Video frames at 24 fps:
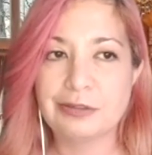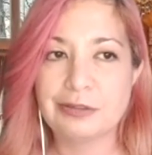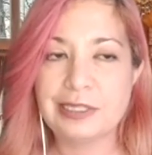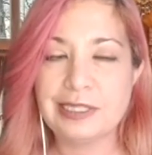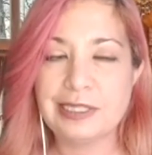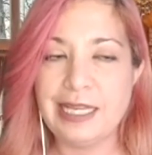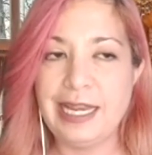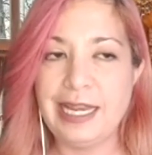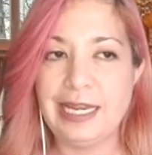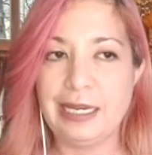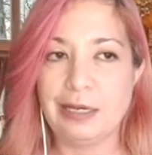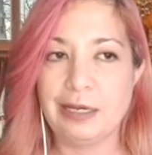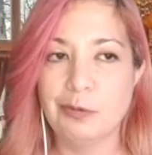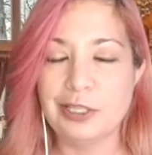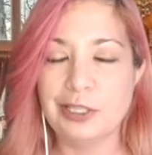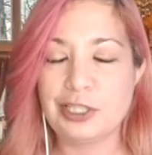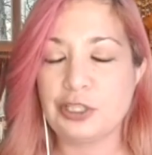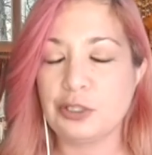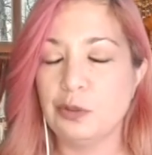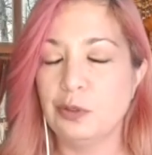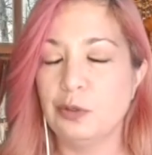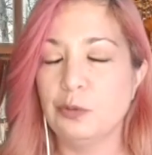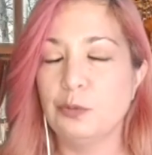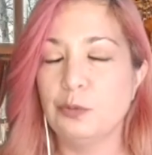saying
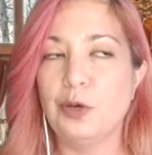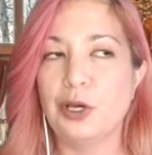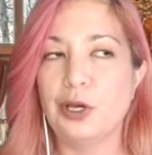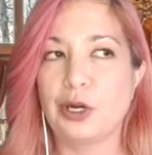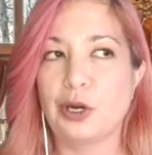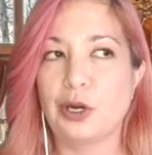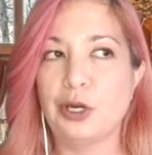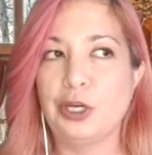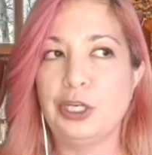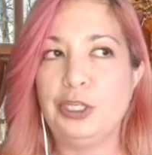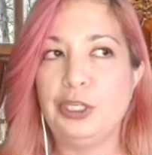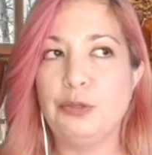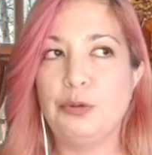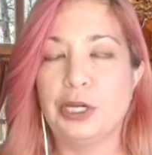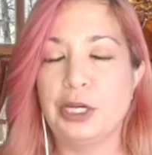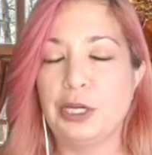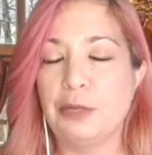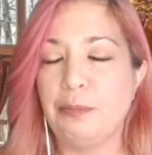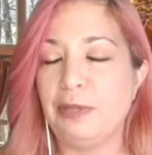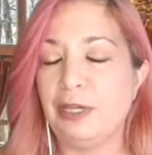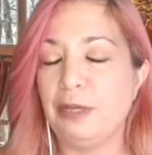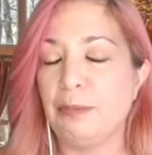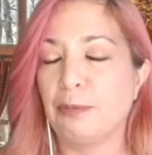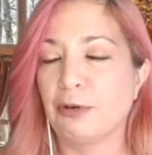what are you going
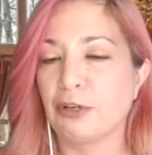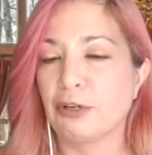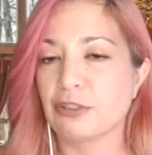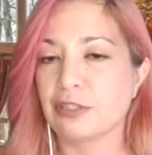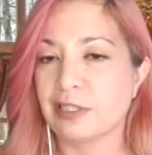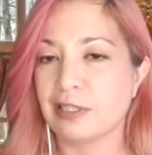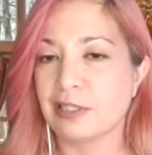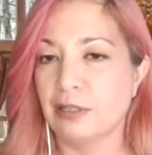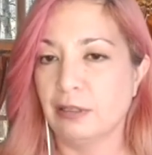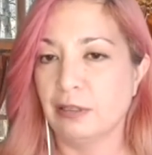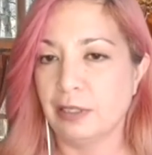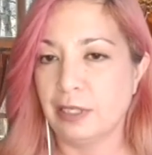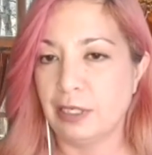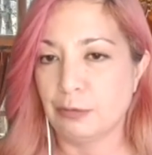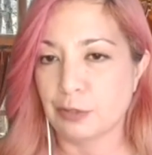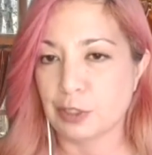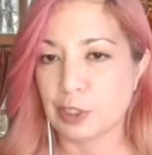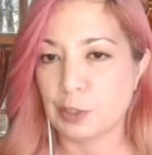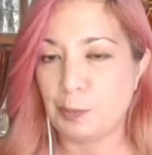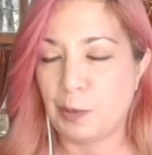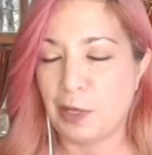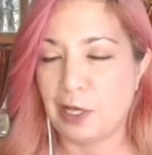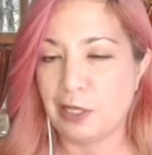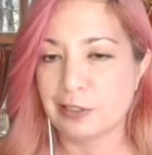to be personally
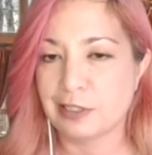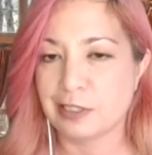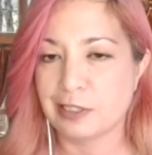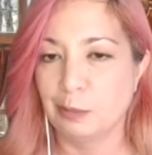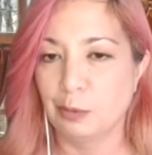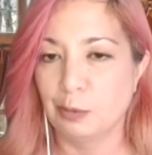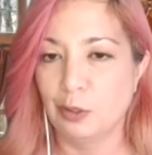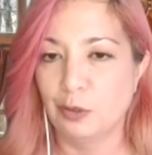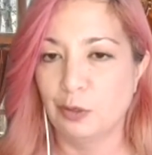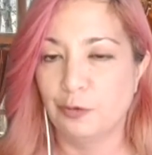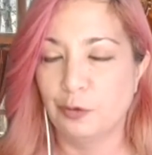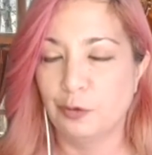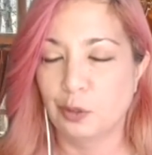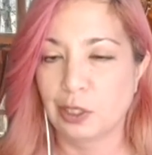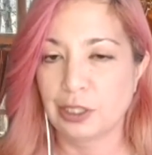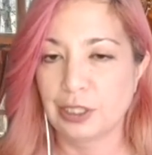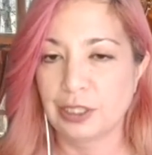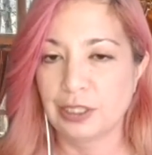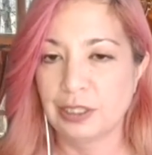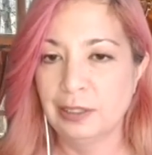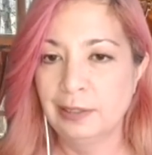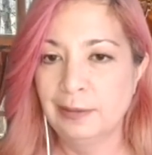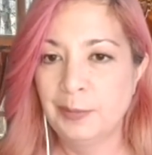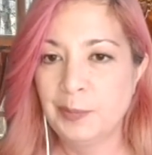responsible
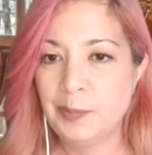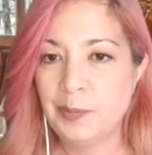for?